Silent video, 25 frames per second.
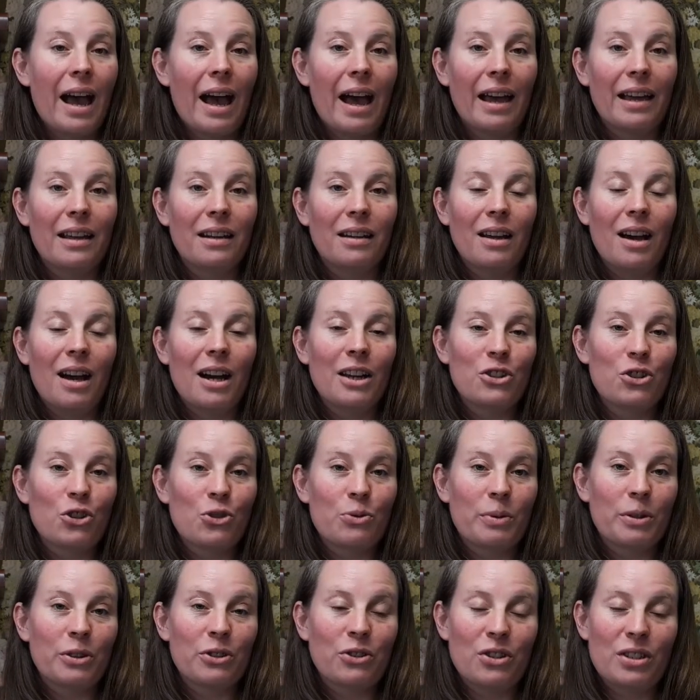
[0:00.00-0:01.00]
And I
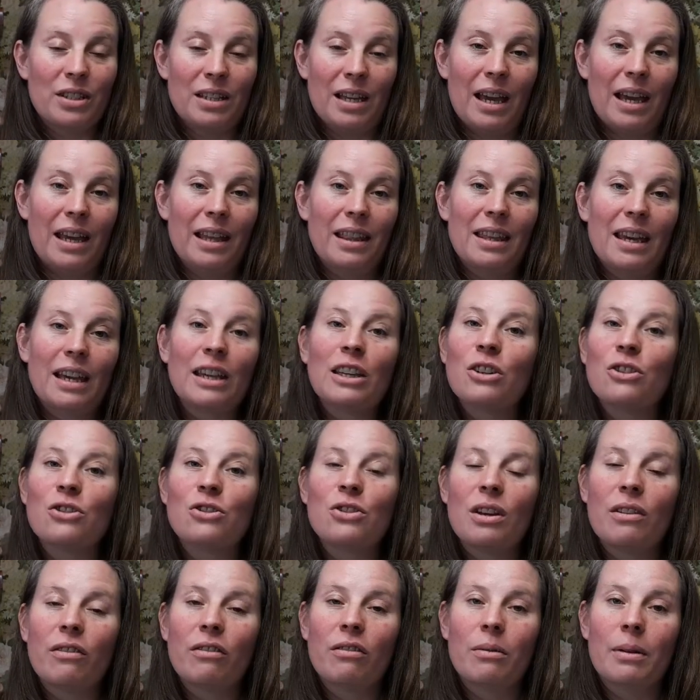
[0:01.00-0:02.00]
just want to say thank
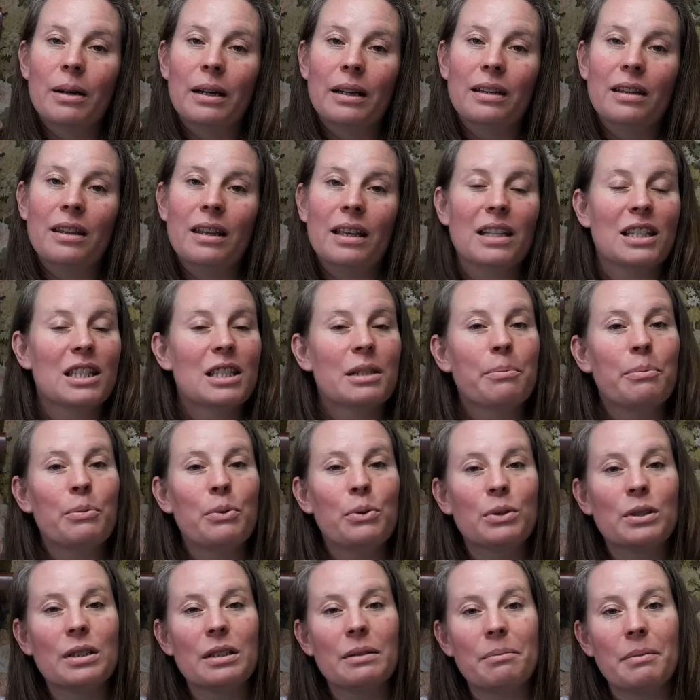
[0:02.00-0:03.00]
you to everyone that
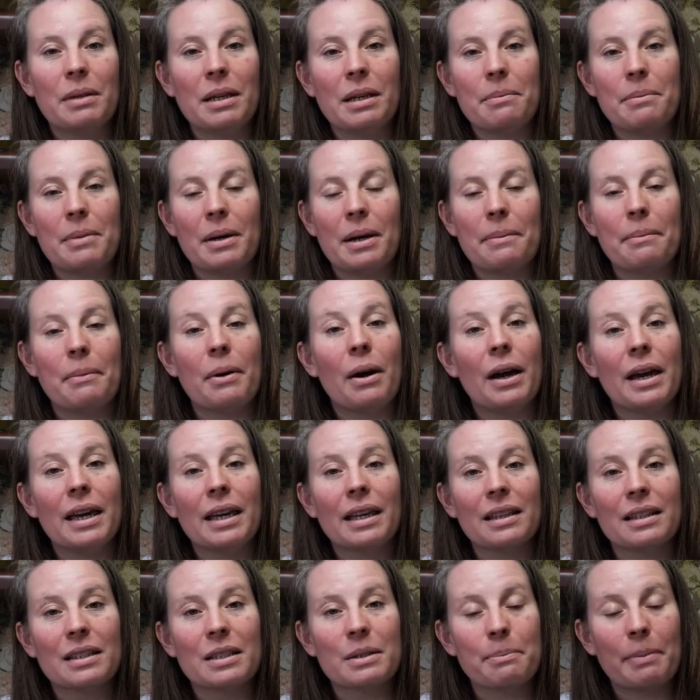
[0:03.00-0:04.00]
supported me by
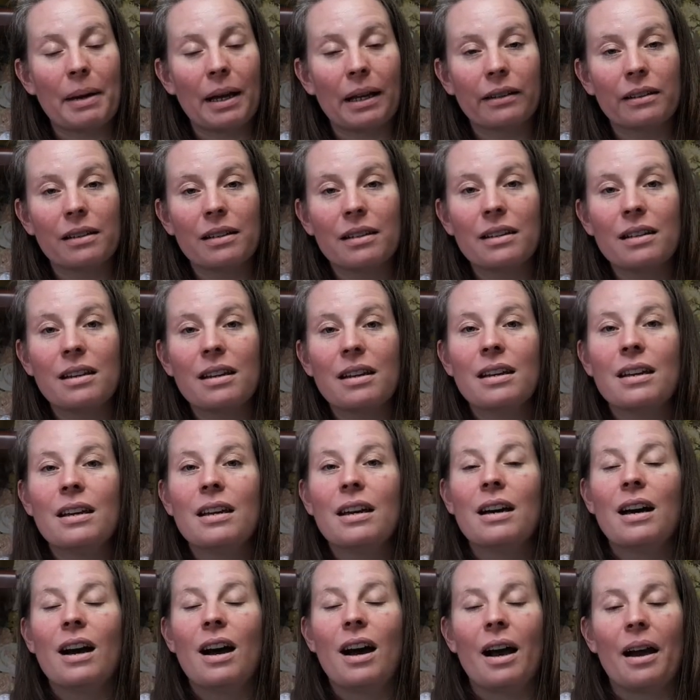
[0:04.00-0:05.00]
buying this pattern.
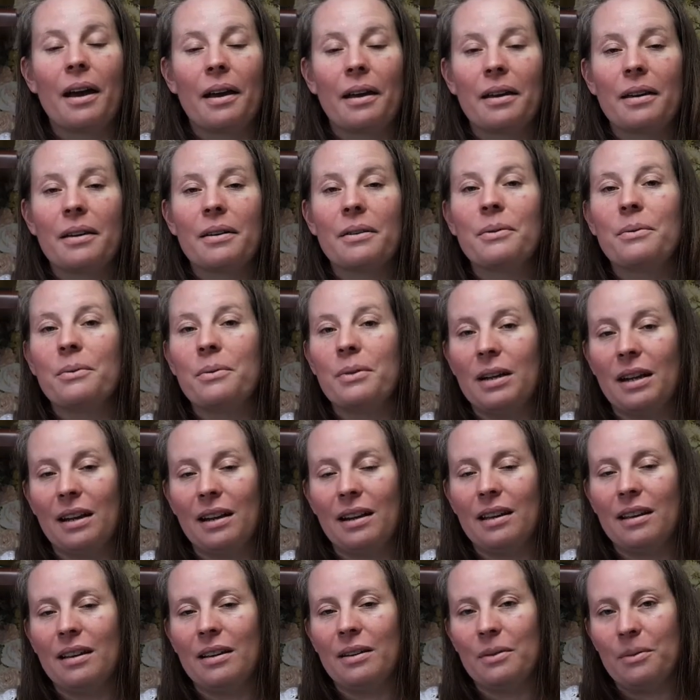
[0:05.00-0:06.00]
I
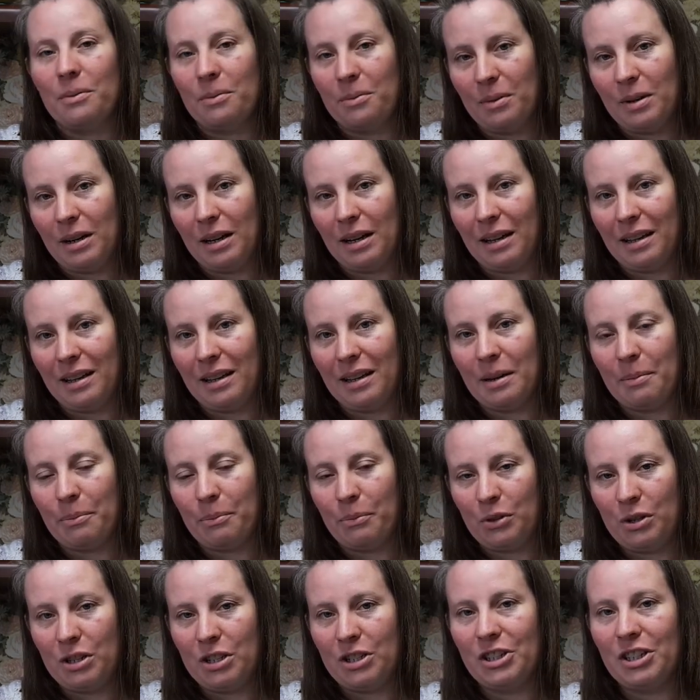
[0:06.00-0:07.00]
really, really
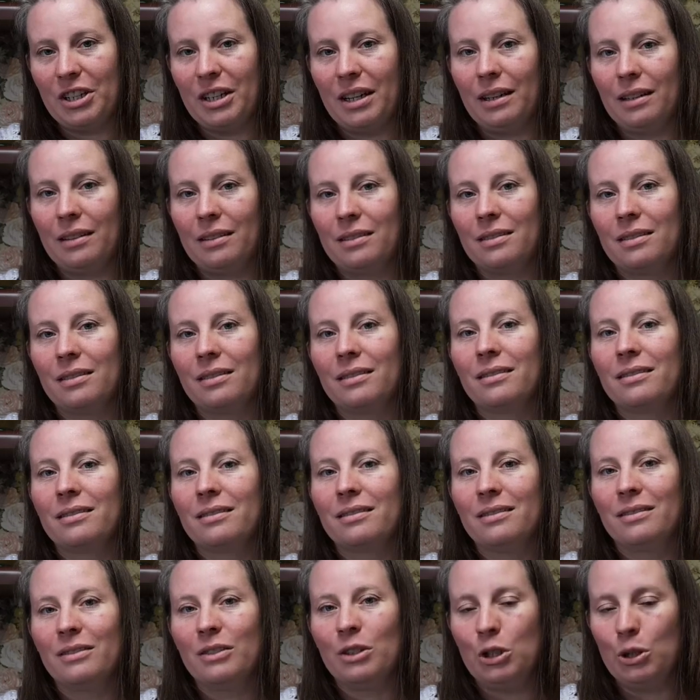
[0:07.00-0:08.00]
appreciate
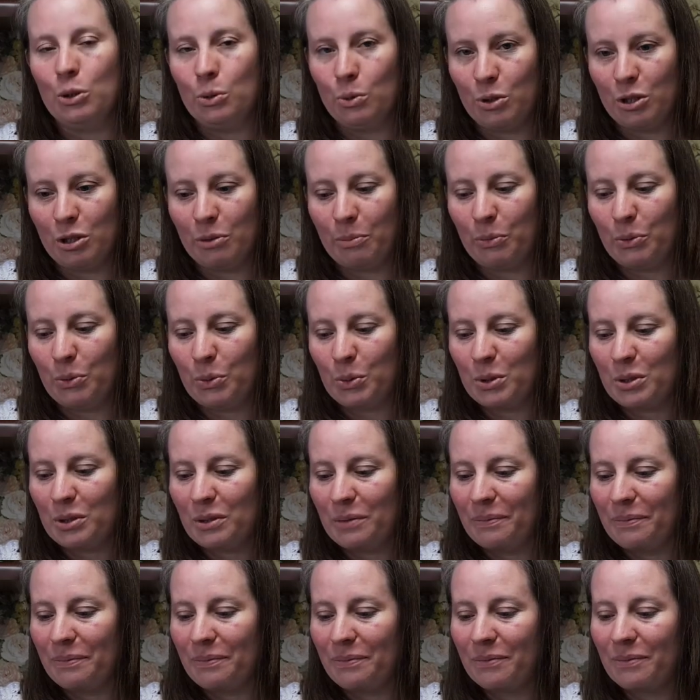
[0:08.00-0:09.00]
your
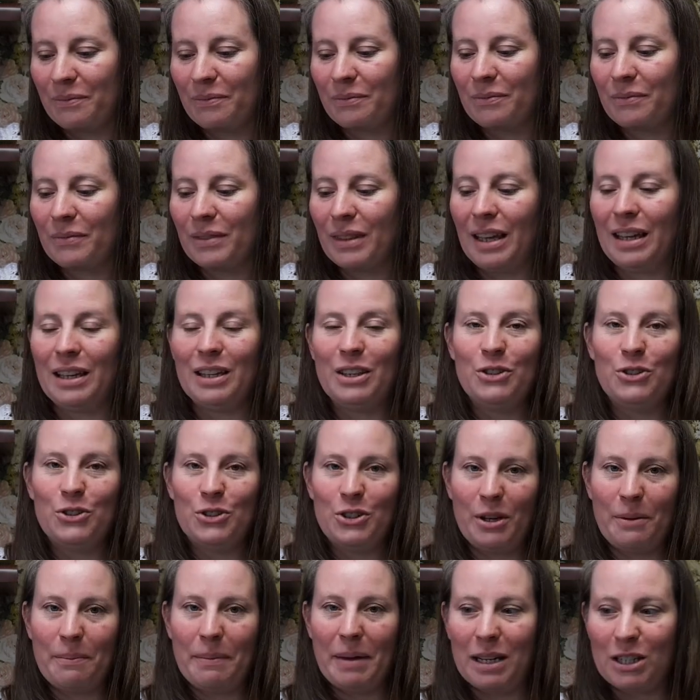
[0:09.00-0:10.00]
support. Thank
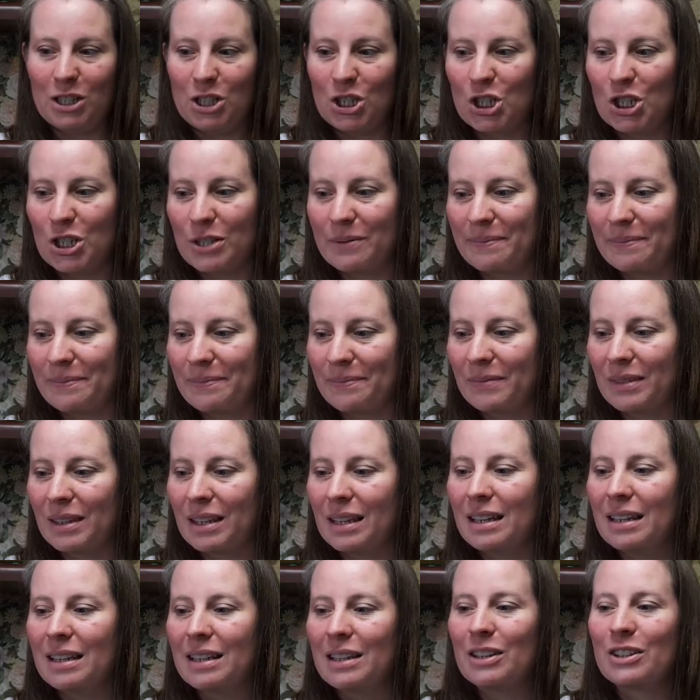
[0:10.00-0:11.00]
you so much.
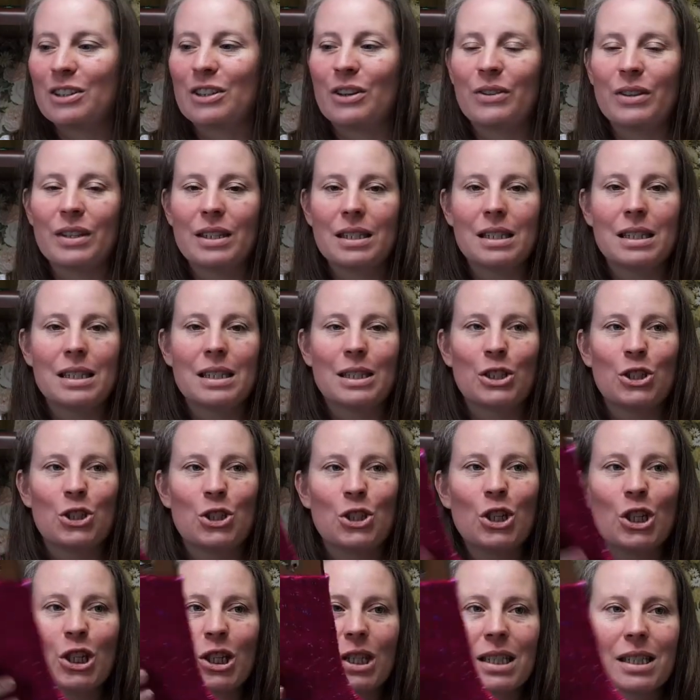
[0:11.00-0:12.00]
So this is
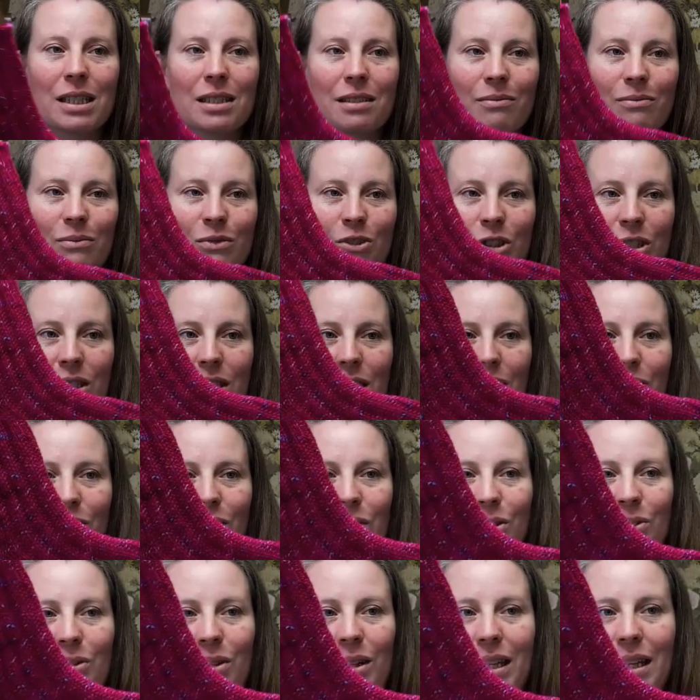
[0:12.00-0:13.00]
the socks. Just
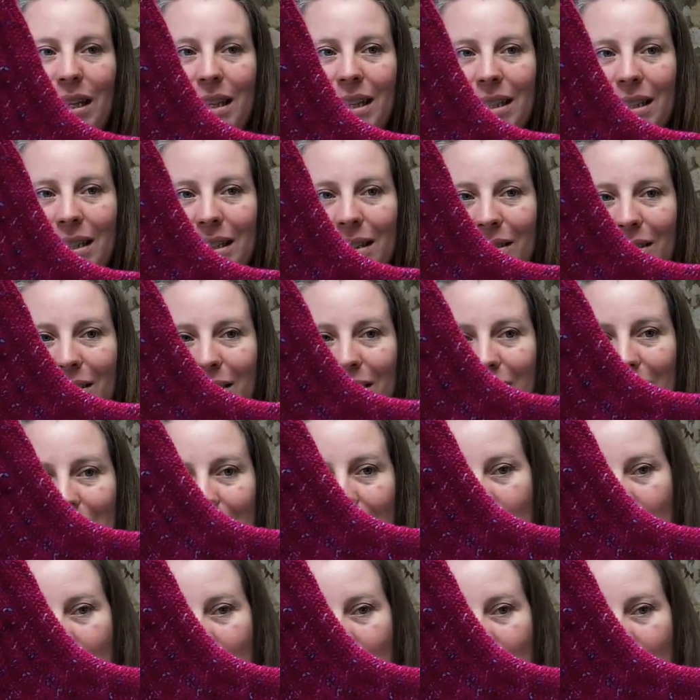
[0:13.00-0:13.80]
giving you another little